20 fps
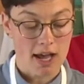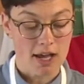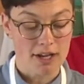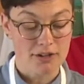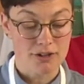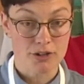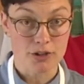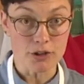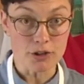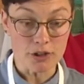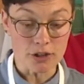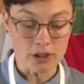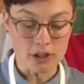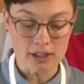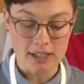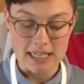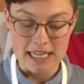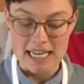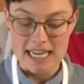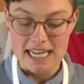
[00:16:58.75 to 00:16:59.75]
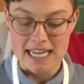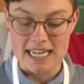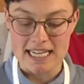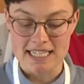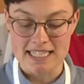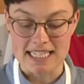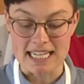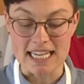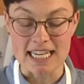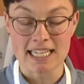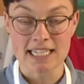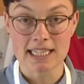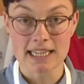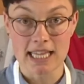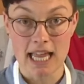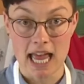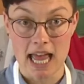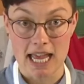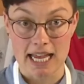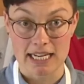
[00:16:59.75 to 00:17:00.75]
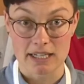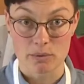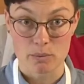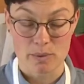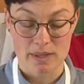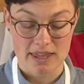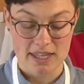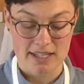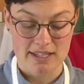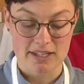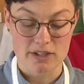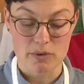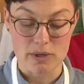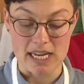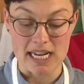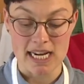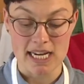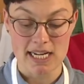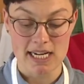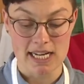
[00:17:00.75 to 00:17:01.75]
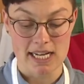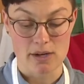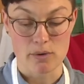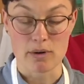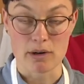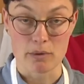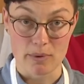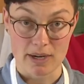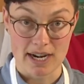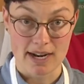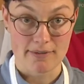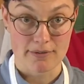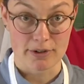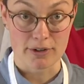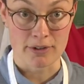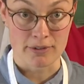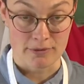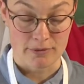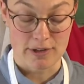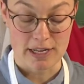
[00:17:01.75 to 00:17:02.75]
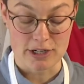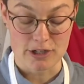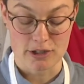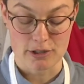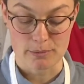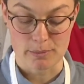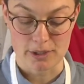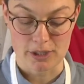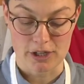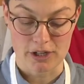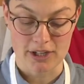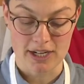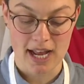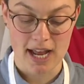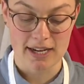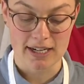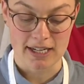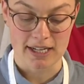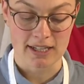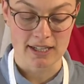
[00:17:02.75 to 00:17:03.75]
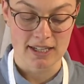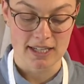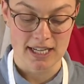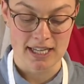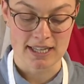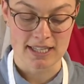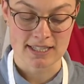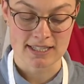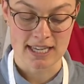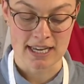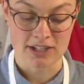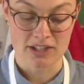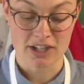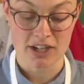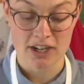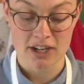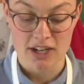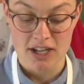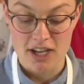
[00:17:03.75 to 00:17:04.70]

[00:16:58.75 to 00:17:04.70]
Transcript: circle is in line with the zucchini or whatever vegetable you're cutting in the center.